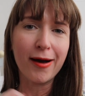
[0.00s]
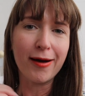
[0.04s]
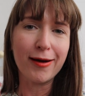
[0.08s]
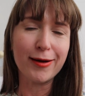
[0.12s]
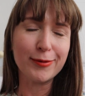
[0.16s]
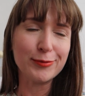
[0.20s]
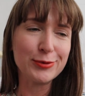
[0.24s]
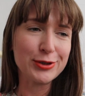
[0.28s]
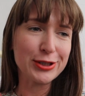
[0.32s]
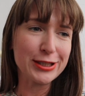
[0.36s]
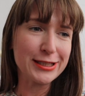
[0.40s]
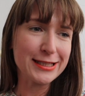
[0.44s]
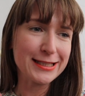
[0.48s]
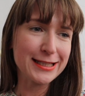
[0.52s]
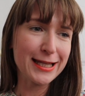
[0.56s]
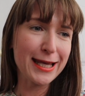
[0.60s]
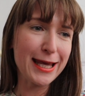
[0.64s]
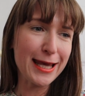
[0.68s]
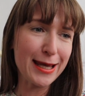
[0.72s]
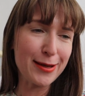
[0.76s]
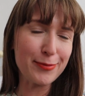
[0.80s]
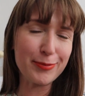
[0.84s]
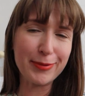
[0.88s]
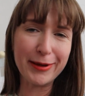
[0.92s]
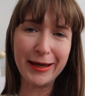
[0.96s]
I'm just
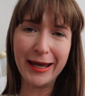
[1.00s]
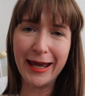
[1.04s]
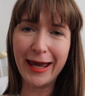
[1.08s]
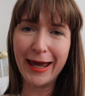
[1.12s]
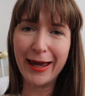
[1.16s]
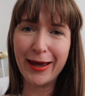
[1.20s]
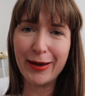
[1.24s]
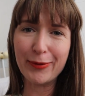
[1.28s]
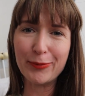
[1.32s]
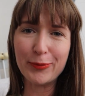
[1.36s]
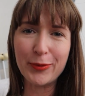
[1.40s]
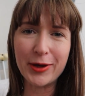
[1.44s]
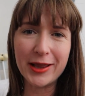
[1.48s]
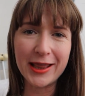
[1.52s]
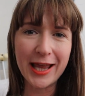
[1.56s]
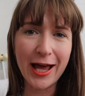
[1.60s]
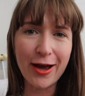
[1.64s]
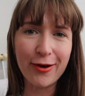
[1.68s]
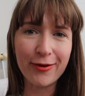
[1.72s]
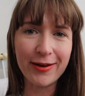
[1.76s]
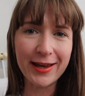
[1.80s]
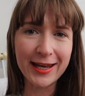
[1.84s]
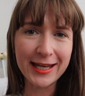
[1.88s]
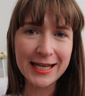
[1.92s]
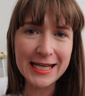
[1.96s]
keeping him
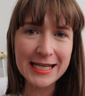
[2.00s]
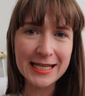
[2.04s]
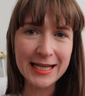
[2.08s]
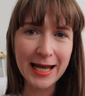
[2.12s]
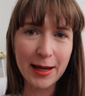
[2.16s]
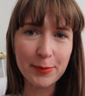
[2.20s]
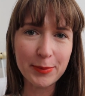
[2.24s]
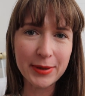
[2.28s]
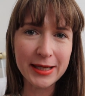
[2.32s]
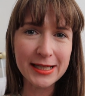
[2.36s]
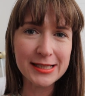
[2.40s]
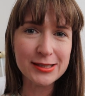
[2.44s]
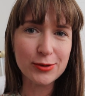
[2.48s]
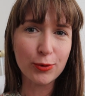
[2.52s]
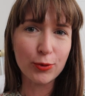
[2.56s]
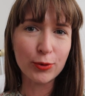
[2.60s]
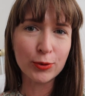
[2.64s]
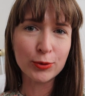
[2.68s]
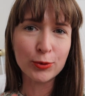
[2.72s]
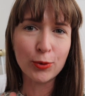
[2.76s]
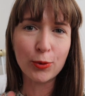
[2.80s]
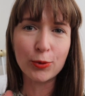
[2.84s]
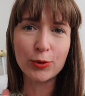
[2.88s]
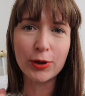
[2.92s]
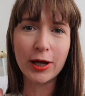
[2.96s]
without any nappies
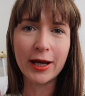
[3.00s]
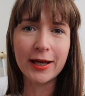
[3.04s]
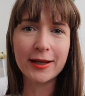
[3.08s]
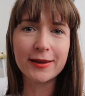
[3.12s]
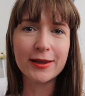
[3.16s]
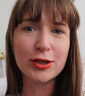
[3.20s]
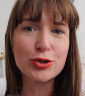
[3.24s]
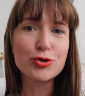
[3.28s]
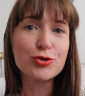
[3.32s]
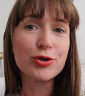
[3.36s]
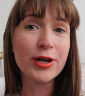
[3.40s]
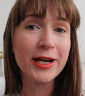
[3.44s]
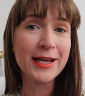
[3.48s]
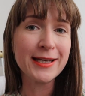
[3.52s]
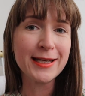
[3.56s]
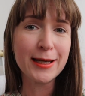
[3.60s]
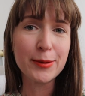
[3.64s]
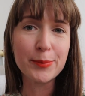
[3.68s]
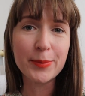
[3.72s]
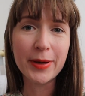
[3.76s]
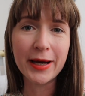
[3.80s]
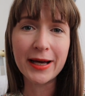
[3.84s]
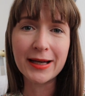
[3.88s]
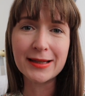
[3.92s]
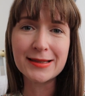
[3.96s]
on or like the
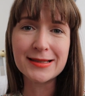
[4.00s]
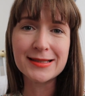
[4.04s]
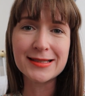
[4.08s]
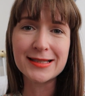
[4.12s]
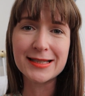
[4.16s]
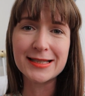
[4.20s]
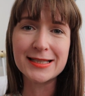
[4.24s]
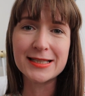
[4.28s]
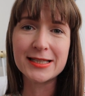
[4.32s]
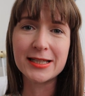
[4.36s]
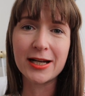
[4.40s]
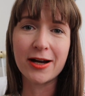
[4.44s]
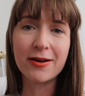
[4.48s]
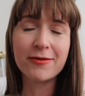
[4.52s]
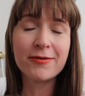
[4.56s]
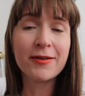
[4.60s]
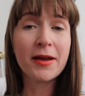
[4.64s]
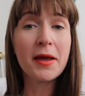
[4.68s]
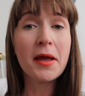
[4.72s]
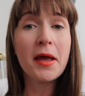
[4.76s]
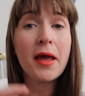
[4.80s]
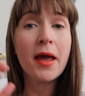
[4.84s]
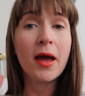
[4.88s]
training pants and stuff.